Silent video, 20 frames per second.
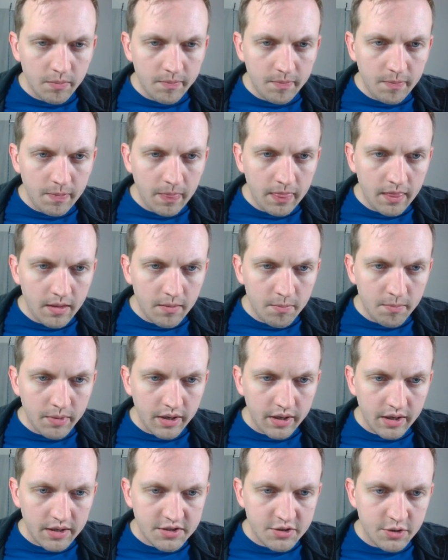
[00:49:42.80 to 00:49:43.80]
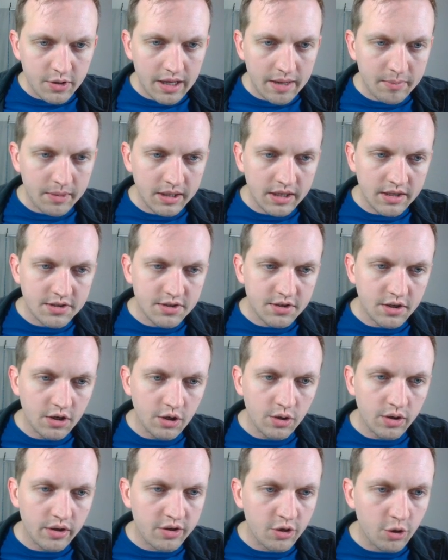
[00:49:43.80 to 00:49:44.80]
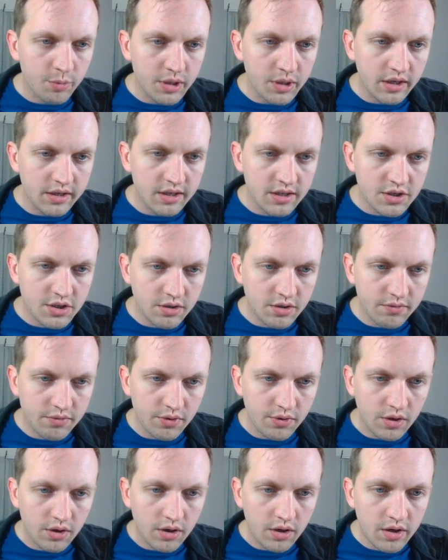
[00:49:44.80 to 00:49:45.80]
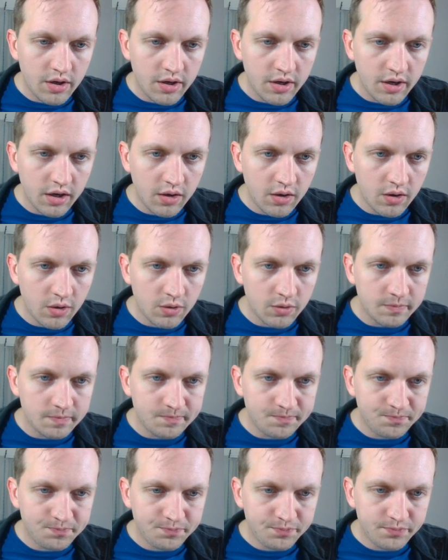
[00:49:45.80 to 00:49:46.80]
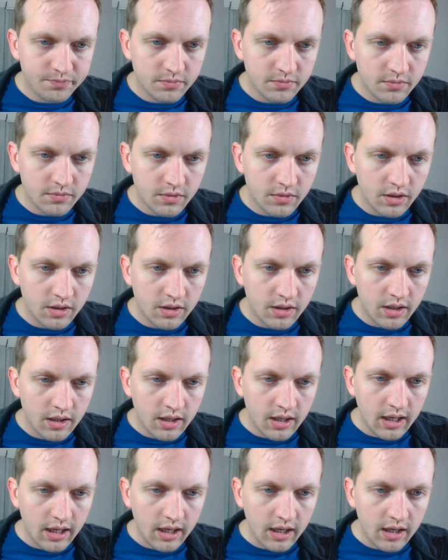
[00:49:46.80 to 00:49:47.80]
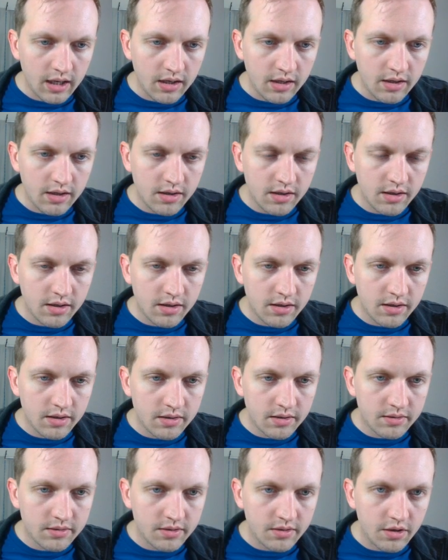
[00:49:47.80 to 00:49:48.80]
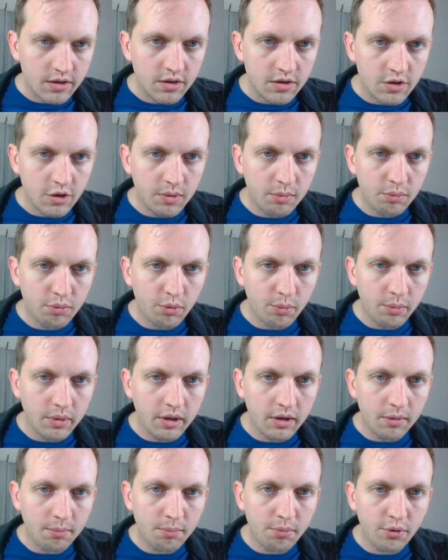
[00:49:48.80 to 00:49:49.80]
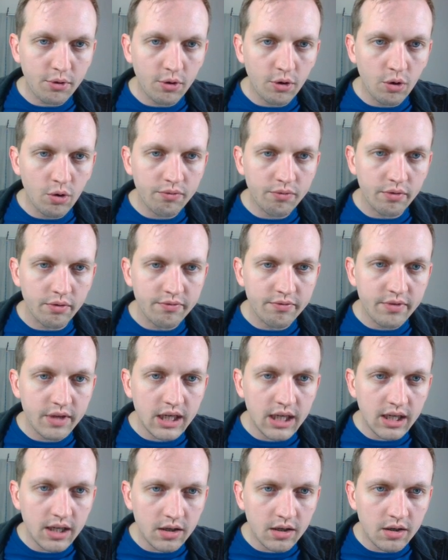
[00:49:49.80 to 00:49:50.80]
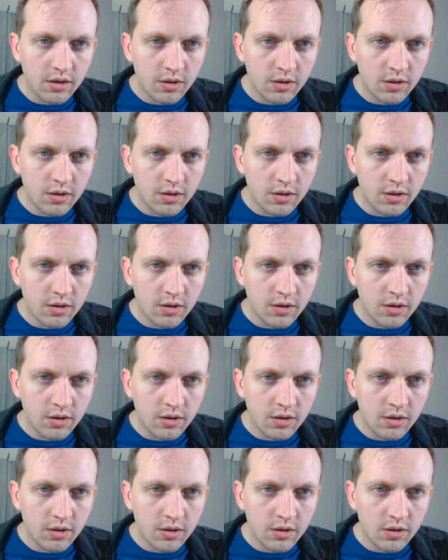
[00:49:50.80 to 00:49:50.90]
But so that means, Adobe Audition for audio, and Adobe Premiere Pro for video.